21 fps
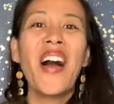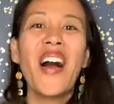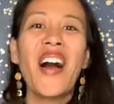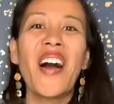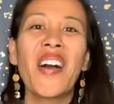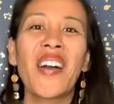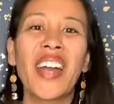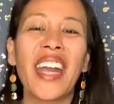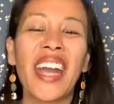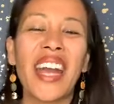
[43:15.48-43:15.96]

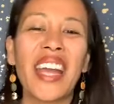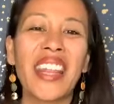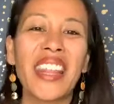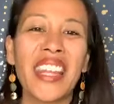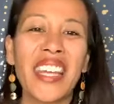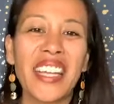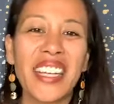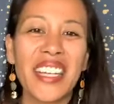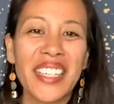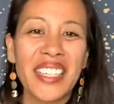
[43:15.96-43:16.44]
Okay, I
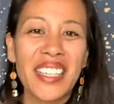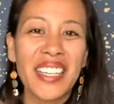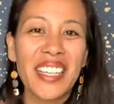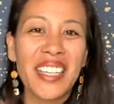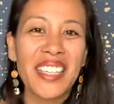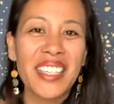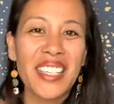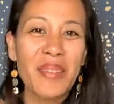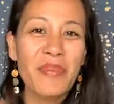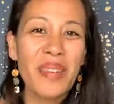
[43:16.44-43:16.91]
think
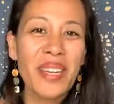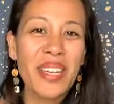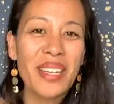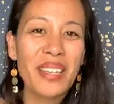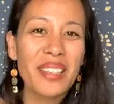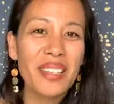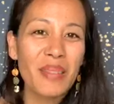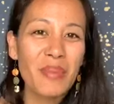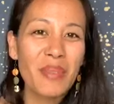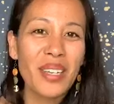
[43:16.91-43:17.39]

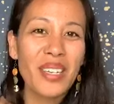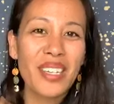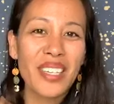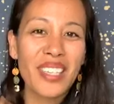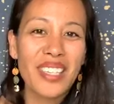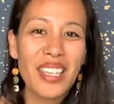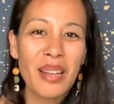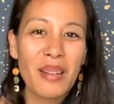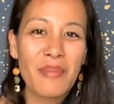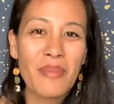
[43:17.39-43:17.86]
somebody
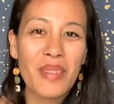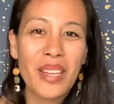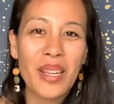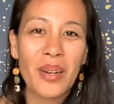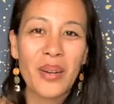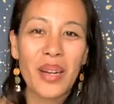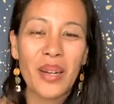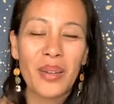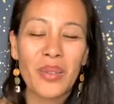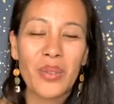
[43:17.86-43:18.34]
just sent me
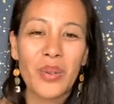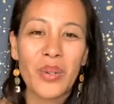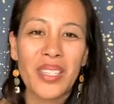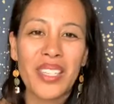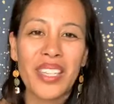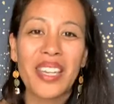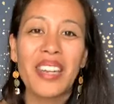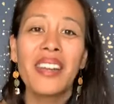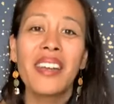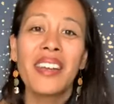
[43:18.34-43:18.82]

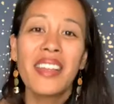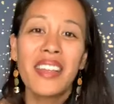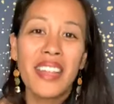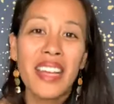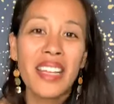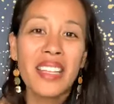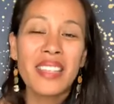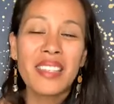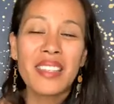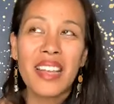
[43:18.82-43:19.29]
crowdsourcing.
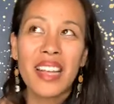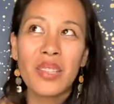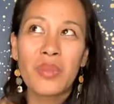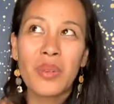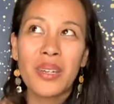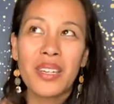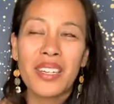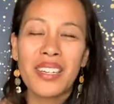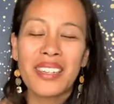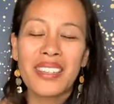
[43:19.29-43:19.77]
That's
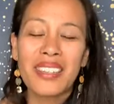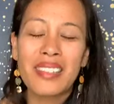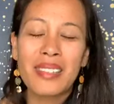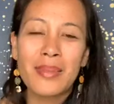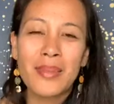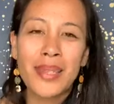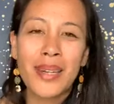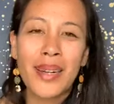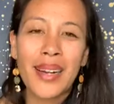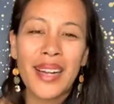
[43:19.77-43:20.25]
what it is.
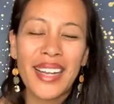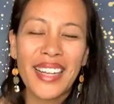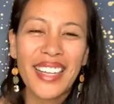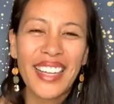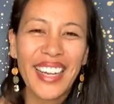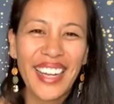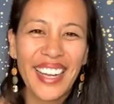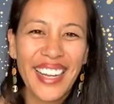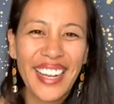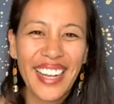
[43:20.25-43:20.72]
I'm sorry,
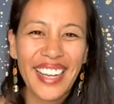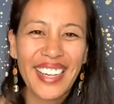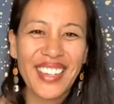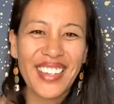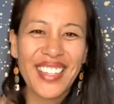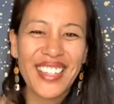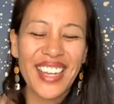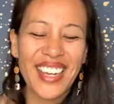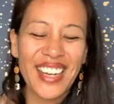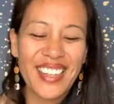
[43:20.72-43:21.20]
got
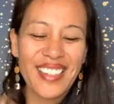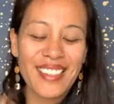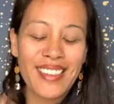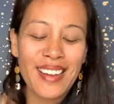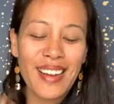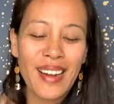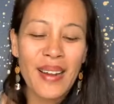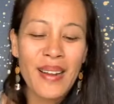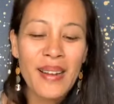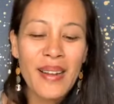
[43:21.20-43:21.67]
excited
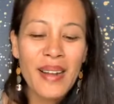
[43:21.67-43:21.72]
there.